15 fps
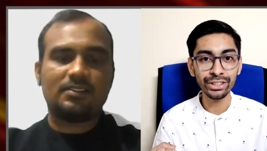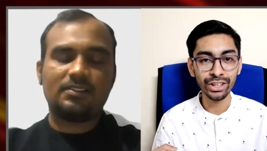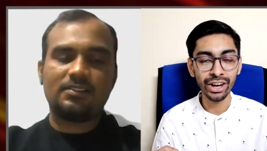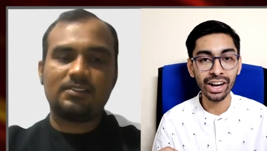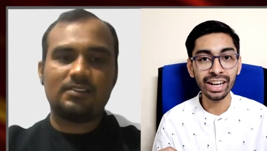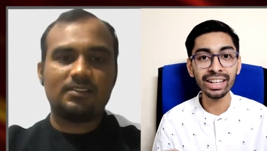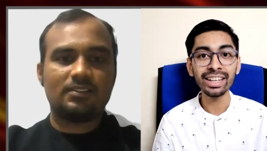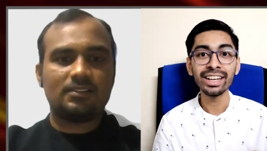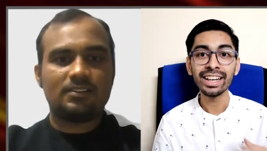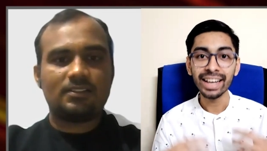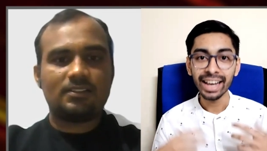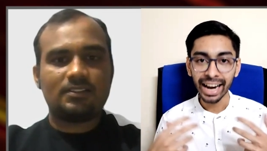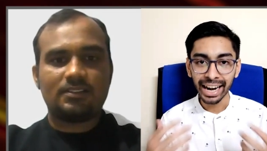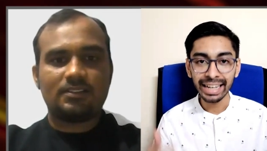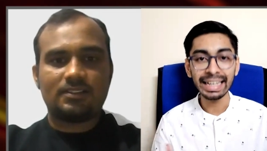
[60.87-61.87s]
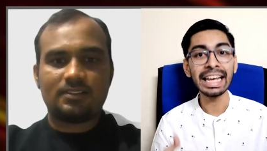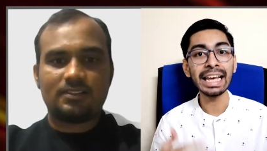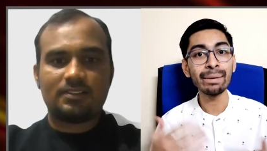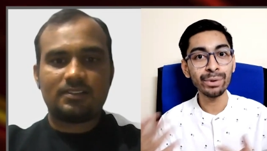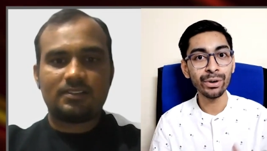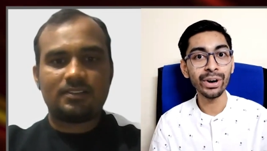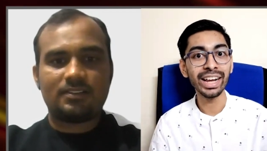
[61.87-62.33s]
Speaker 1: strong and
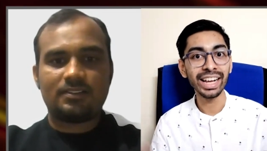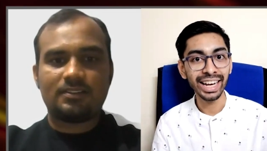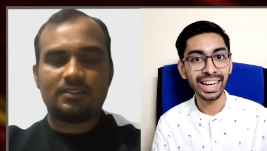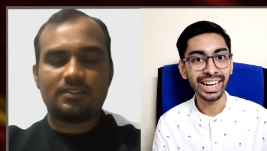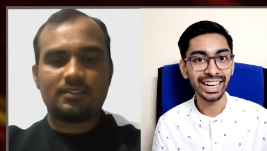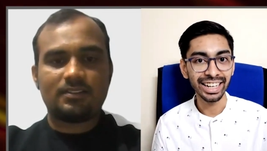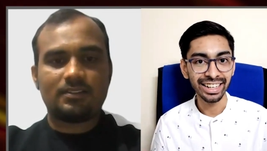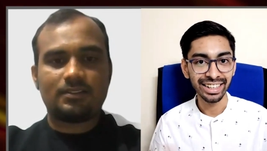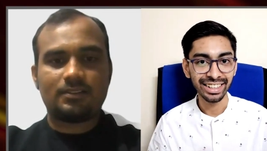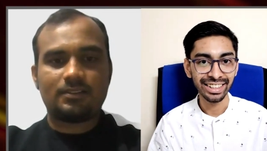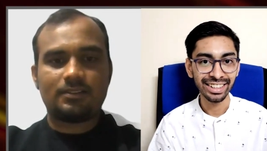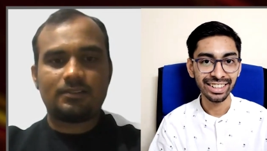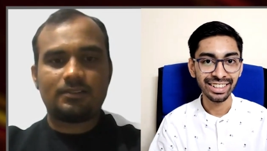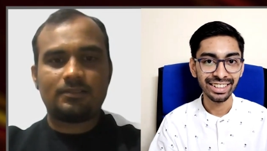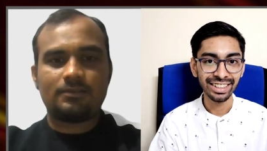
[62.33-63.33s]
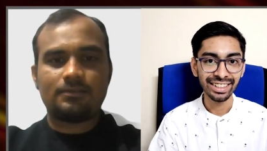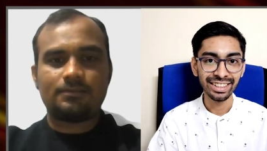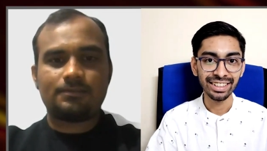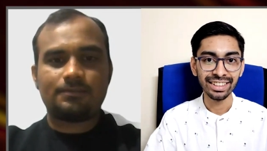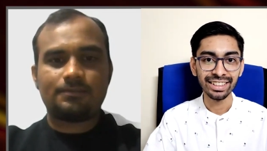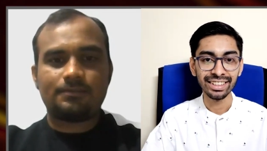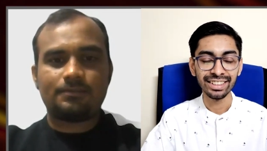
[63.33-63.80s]
keep going ahead.
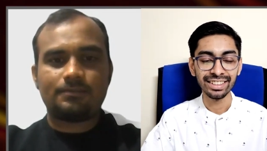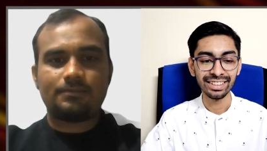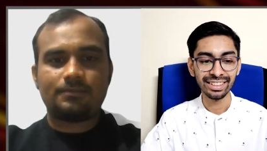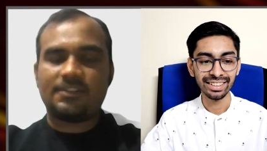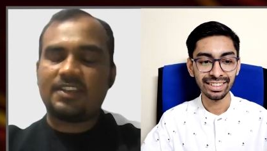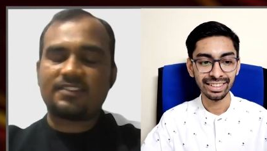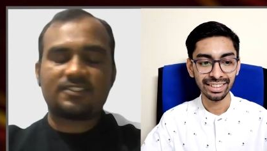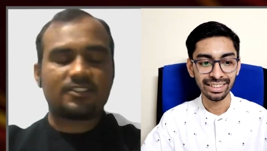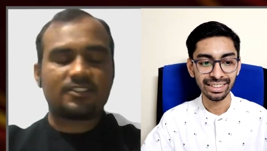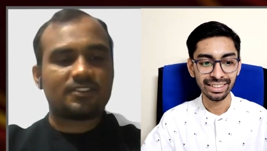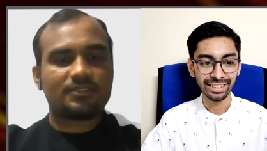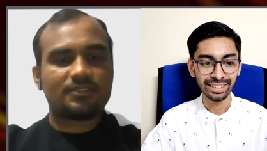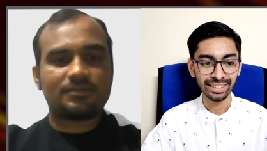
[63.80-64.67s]
Speaker 2: Yes, sir.